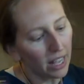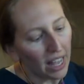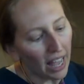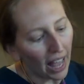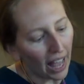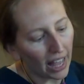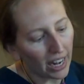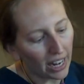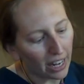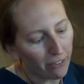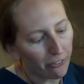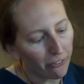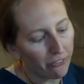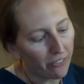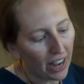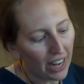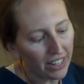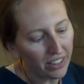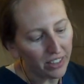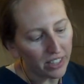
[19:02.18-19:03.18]
and I
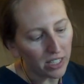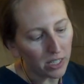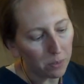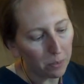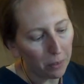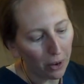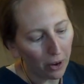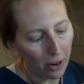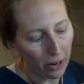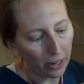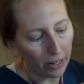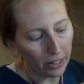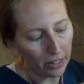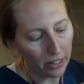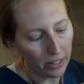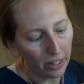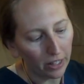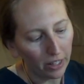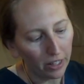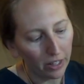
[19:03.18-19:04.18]
find this part,
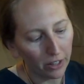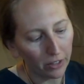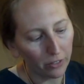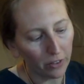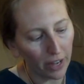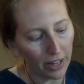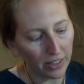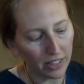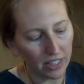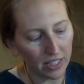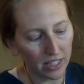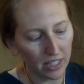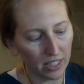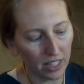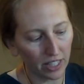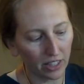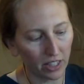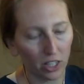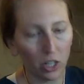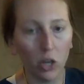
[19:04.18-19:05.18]
right, this is
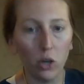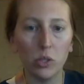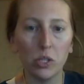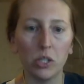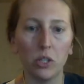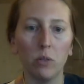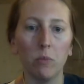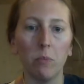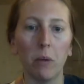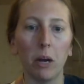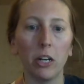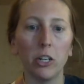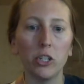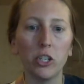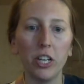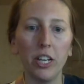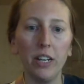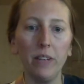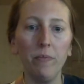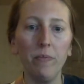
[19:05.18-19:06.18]
like the costal
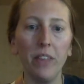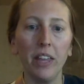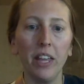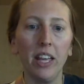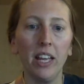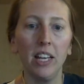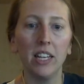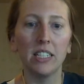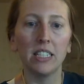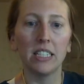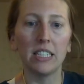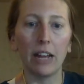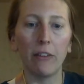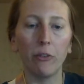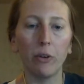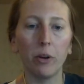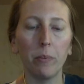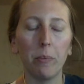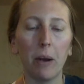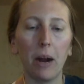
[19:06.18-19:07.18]
margin,
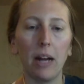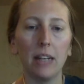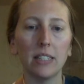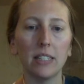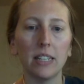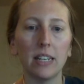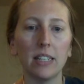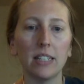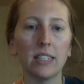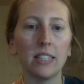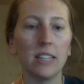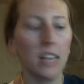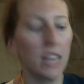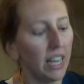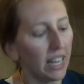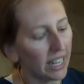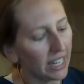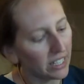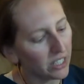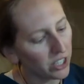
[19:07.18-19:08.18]
xiphoid process.
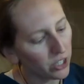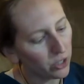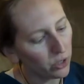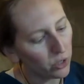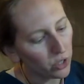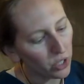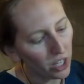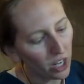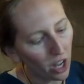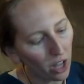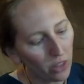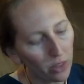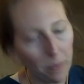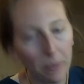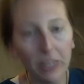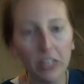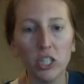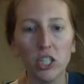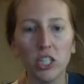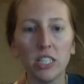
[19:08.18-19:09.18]
It's usually on the
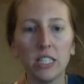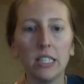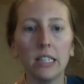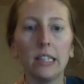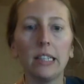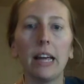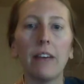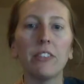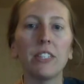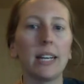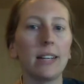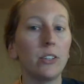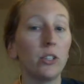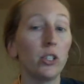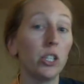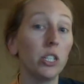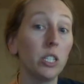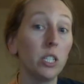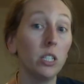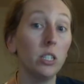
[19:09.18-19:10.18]
patient's left side,
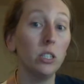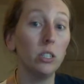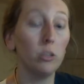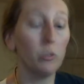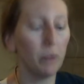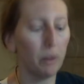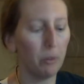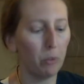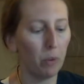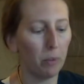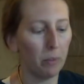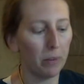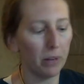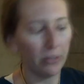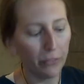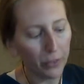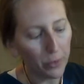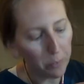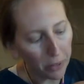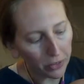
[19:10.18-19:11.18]
just a little bit more, but
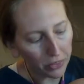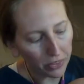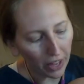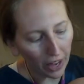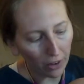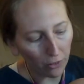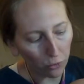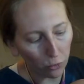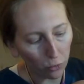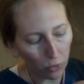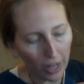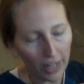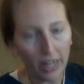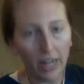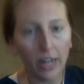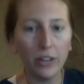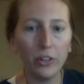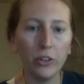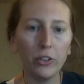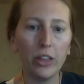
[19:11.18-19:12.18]
if you put that right
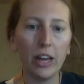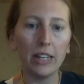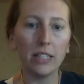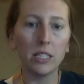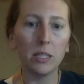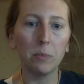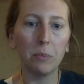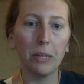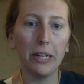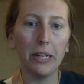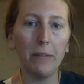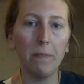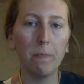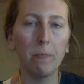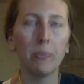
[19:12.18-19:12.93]
under that split,